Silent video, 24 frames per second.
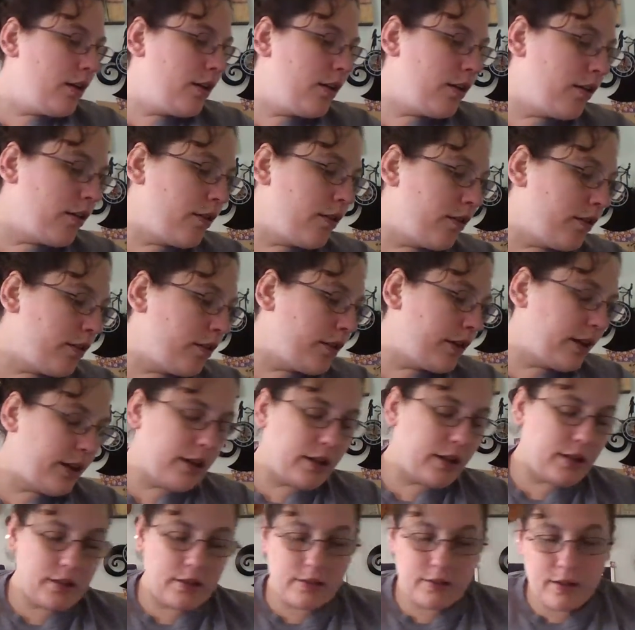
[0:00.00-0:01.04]

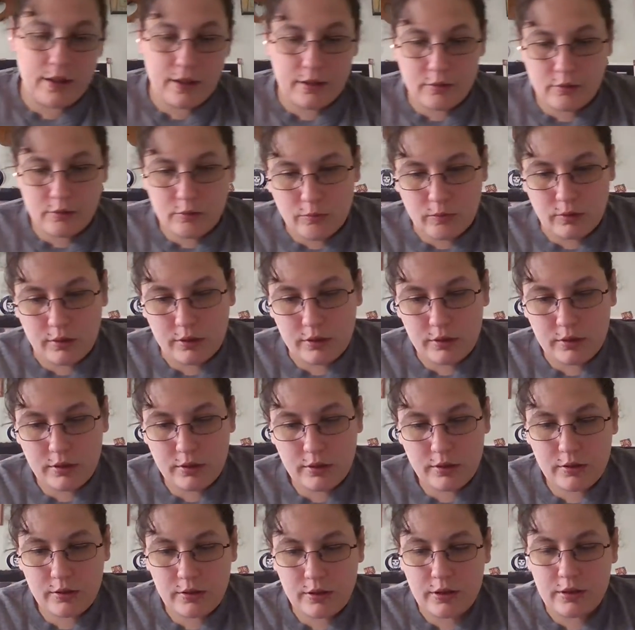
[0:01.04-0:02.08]
Alright, next one.
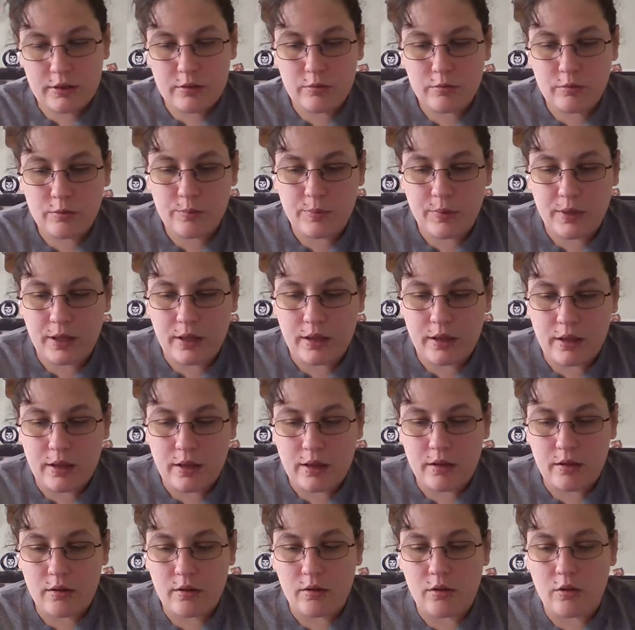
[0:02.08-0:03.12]
This would be
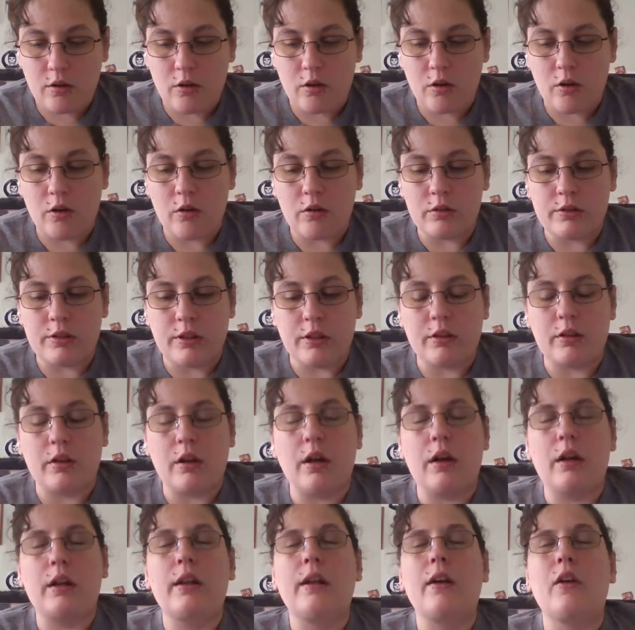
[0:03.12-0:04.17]
a... Oh, dear
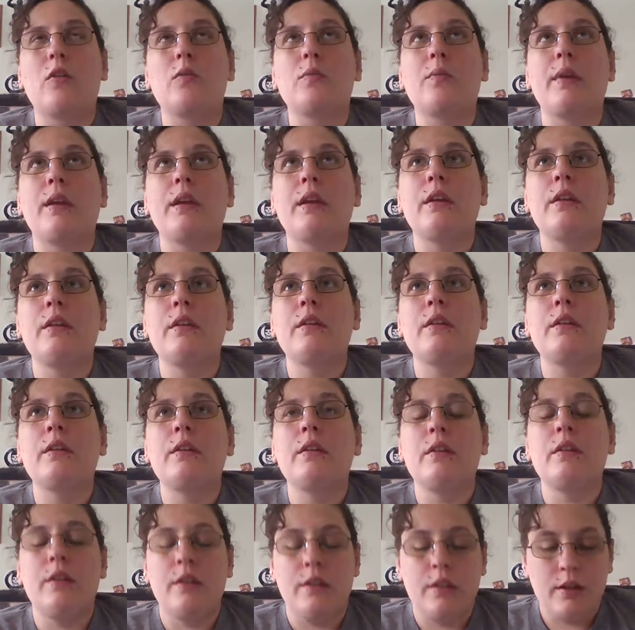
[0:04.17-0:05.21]
God, help me.
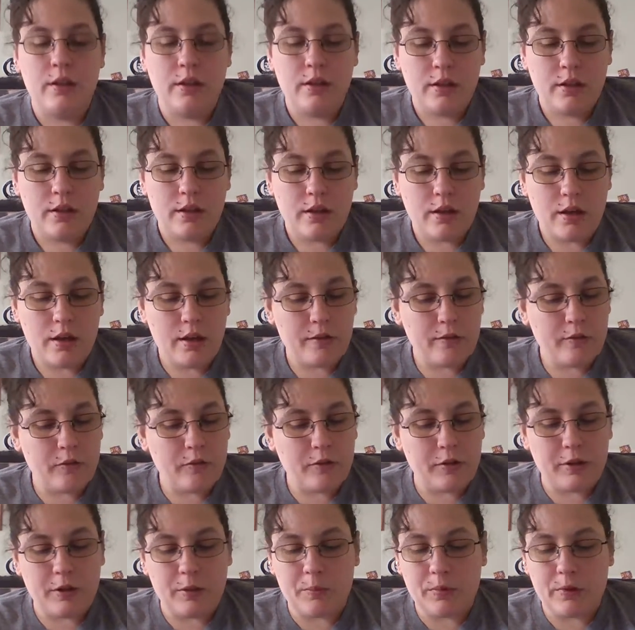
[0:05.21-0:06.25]
I'm
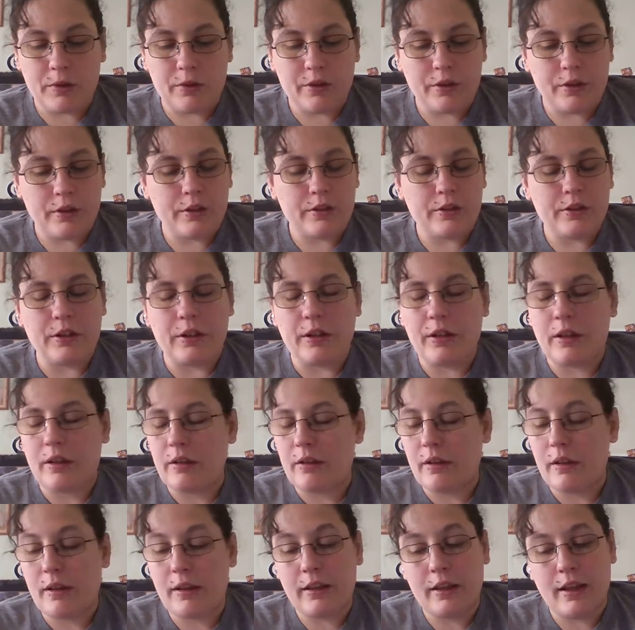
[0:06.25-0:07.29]
going to murder this.
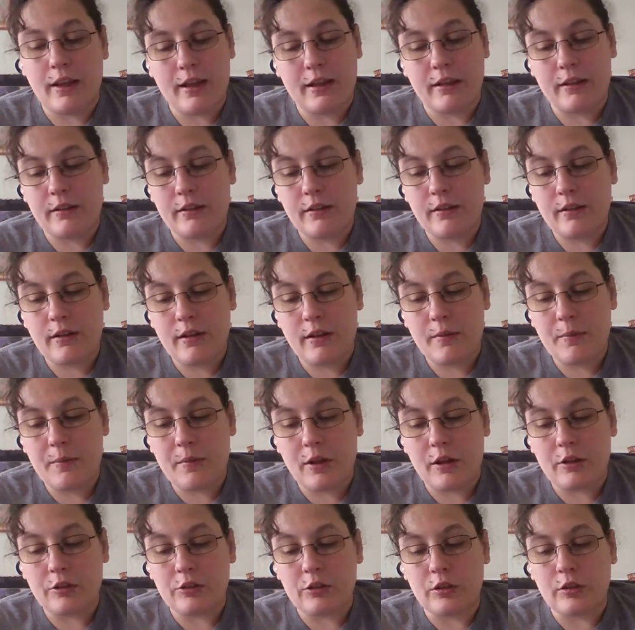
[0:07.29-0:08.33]
And again, I
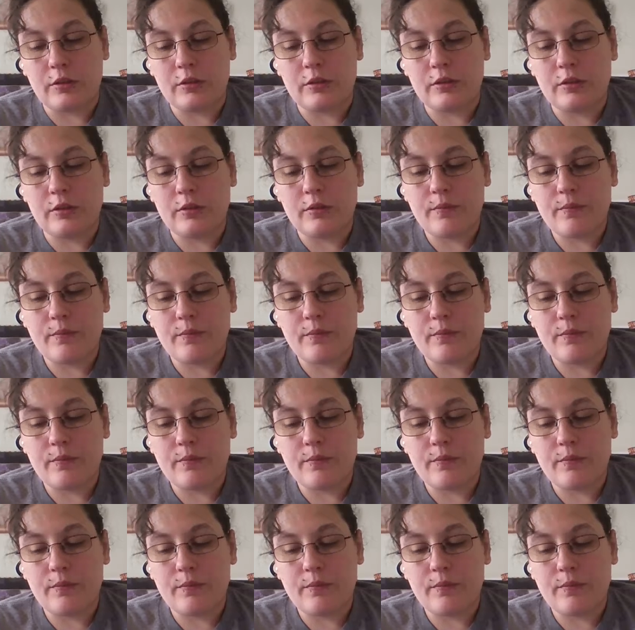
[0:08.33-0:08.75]
apologize.